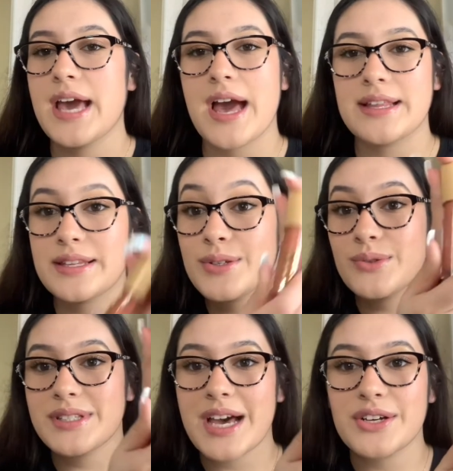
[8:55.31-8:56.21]
And this
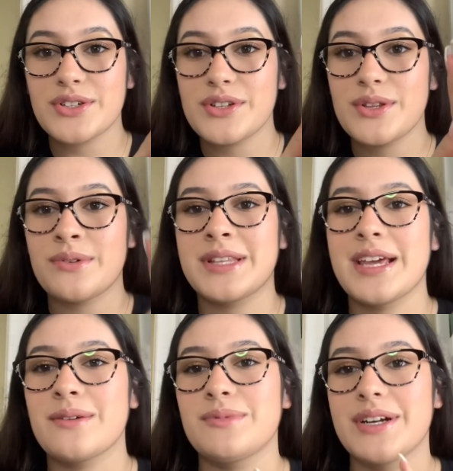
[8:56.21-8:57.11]
one's actually the one
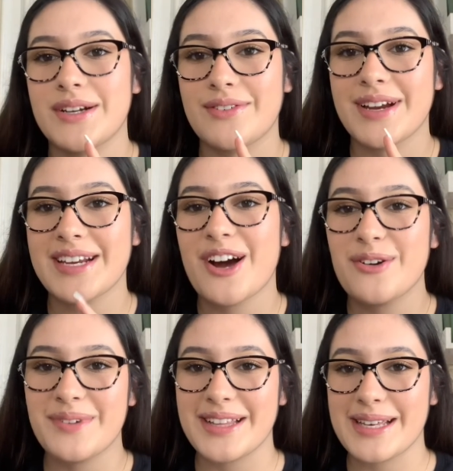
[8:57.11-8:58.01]
that I'm wearing right now
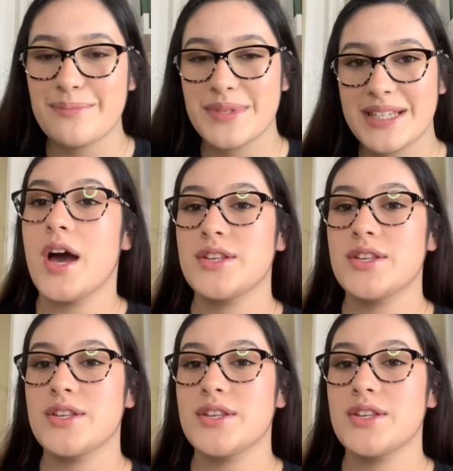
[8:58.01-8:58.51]
on my lips.